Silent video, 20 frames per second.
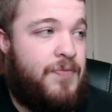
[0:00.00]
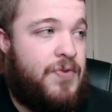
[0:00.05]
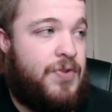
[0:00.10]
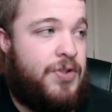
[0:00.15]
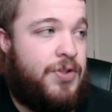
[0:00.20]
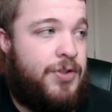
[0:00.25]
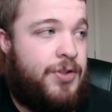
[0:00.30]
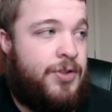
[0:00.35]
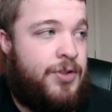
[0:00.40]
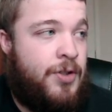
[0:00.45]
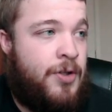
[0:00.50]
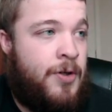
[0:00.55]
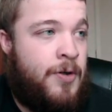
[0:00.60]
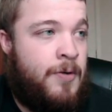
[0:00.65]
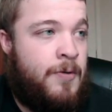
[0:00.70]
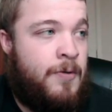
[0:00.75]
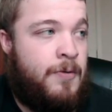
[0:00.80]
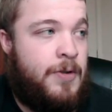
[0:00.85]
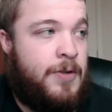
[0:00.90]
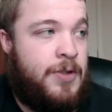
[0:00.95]

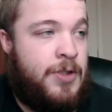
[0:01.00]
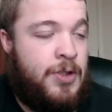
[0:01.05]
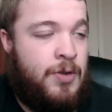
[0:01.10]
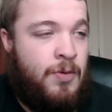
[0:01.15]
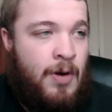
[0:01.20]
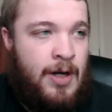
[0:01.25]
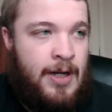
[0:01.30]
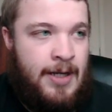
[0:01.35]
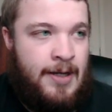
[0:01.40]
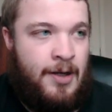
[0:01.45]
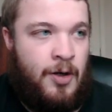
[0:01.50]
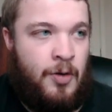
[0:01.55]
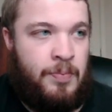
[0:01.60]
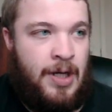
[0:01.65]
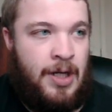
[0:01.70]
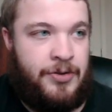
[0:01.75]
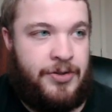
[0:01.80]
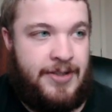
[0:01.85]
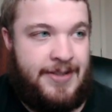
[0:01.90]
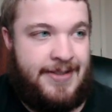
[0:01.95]
So do you want to help
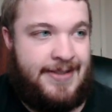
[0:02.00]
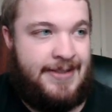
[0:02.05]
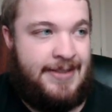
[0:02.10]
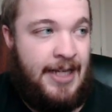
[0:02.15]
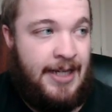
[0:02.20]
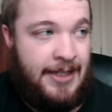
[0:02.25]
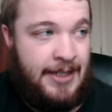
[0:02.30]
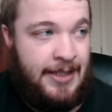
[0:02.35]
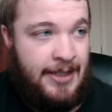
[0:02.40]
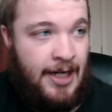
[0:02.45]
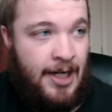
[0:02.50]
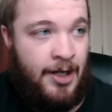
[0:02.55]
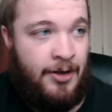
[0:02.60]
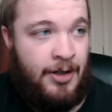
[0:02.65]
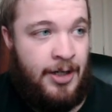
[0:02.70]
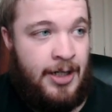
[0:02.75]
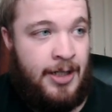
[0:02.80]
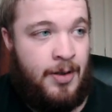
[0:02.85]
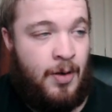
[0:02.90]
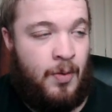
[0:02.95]
out the
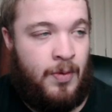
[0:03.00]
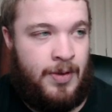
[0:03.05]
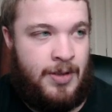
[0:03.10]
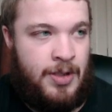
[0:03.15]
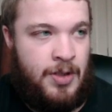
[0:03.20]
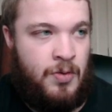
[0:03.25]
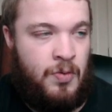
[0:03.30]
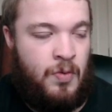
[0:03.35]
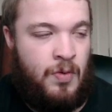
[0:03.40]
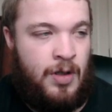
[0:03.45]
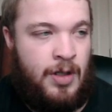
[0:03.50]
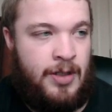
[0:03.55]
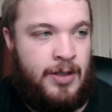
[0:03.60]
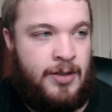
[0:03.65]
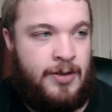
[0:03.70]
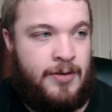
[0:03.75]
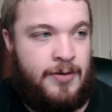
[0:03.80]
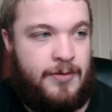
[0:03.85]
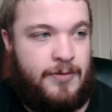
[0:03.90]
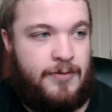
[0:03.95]
secondary, or do you want
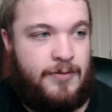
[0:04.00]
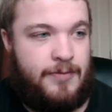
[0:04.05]
to